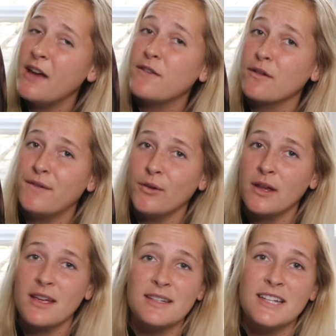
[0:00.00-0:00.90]
if you're a
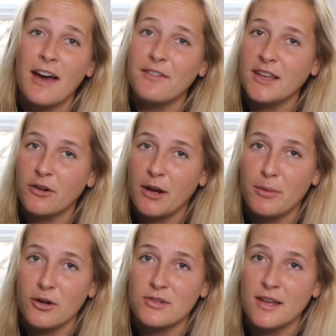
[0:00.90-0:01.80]
foodie, definitely a great
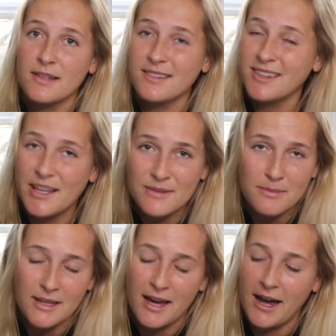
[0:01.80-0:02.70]
purchase. Lives
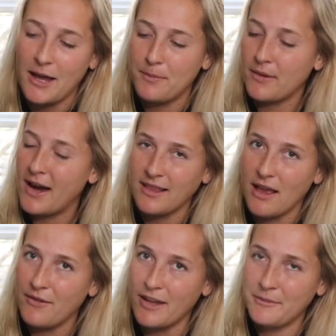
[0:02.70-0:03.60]
up to the hype. I
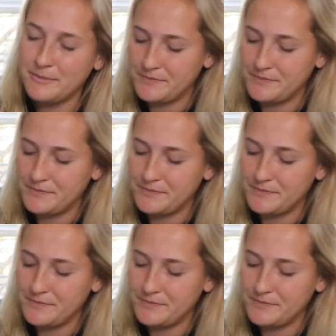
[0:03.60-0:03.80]
love it.